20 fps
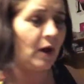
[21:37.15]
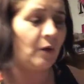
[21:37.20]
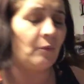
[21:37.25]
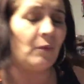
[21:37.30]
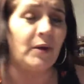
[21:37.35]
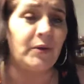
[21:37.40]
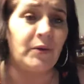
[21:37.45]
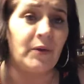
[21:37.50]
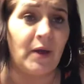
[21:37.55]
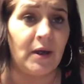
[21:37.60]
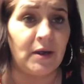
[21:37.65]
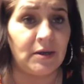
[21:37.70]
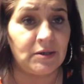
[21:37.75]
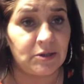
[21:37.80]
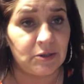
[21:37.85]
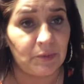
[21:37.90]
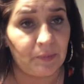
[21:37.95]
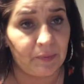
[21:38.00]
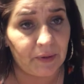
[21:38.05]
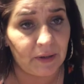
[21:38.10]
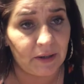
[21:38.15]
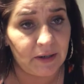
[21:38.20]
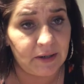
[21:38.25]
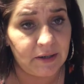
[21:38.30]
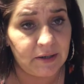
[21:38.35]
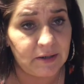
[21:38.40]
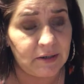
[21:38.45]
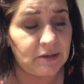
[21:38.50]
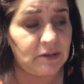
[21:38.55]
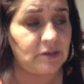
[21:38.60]
I want you guys to
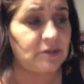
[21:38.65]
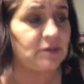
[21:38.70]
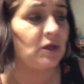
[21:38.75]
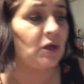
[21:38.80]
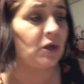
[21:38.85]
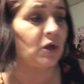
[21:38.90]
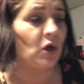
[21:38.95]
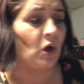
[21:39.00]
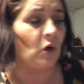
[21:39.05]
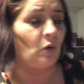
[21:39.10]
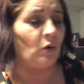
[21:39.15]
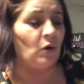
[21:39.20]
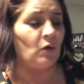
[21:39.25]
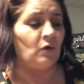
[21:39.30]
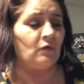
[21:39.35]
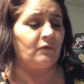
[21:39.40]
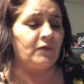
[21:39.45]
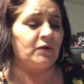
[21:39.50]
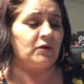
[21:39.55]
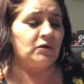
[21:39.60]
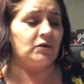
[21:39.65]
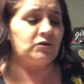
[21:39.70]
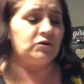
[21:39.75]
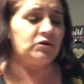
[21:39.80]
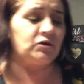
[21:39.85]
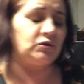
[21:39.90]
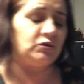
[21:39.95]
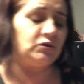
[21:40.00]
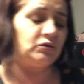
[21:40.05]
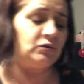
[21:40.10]
please go over
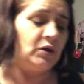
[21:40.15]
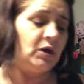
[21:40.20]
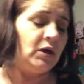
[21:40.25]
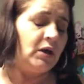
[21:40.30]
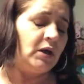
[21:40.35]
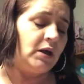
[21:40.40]
to